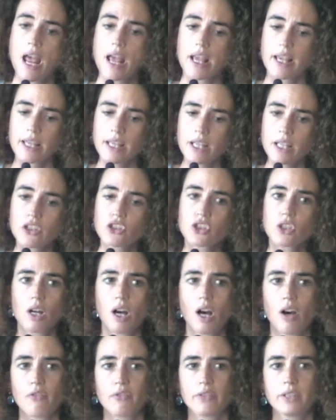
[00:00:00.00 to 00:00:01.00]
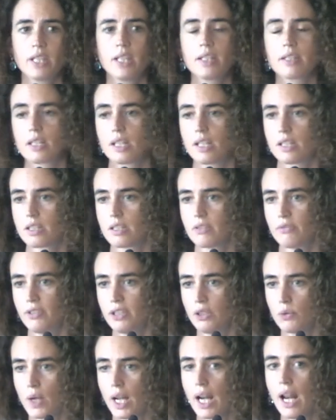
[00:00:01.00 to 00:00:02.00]
Each of these
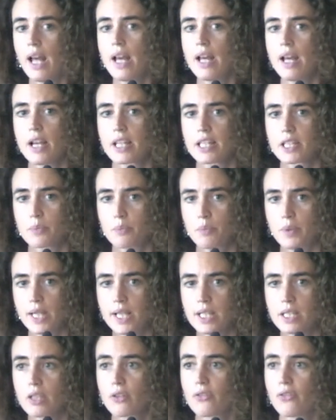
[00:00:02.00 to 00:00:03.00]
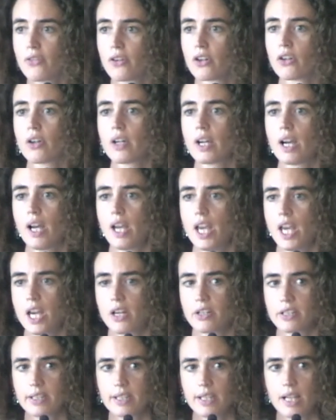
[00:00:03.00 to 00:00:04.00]
individuals speaks for
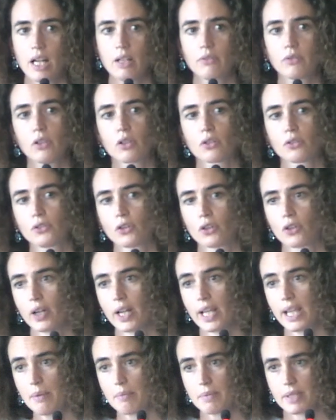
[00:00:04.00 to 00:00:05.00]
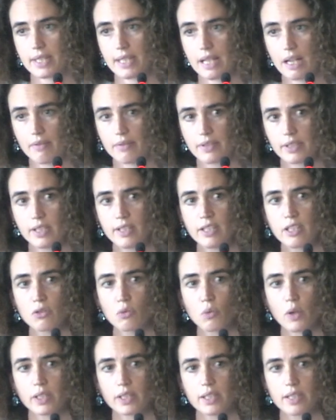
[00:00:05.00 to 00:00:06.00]
herself or for himself. This is
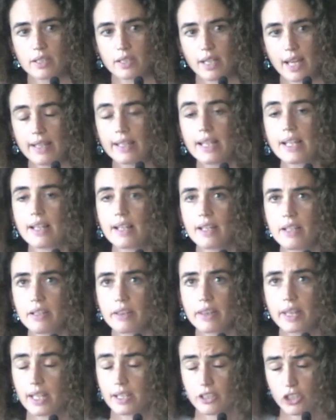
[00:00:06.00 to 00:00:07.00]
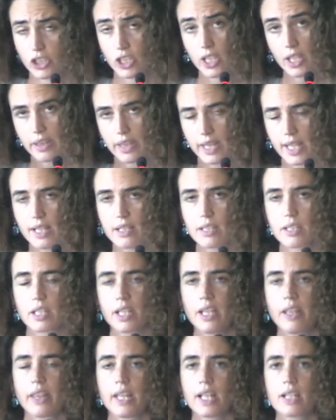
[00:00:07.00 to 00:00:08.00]
what is, and he thinks
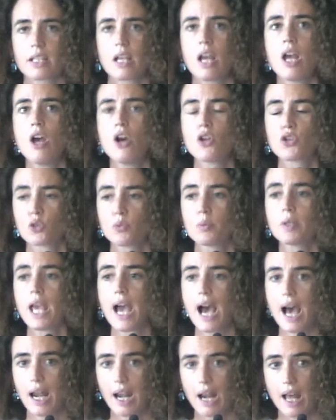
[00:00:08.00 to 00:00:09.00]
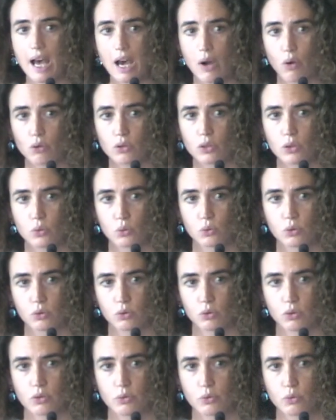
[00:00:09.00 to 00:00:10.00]
to be allowed to
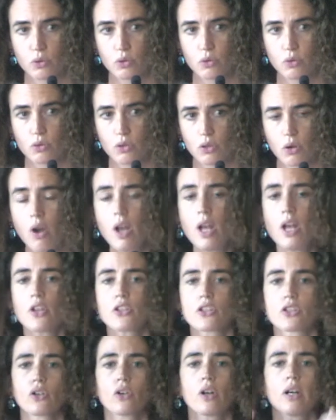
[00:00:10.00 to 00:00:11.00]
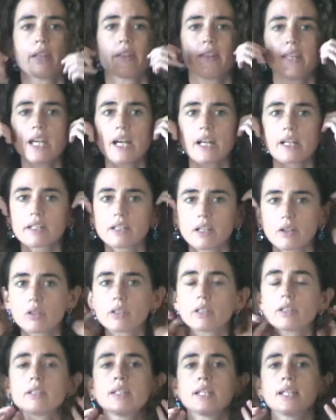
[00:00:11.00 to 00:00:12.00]
do so. So they are
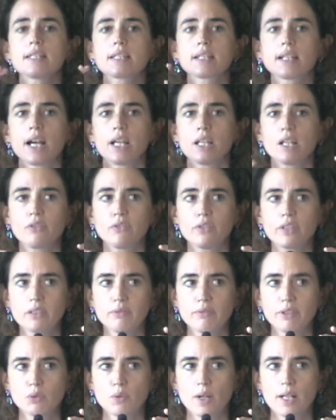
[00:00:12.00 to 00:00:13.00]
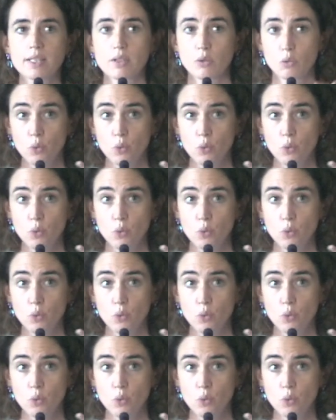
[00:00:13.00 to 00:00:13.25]
these kind of individuals.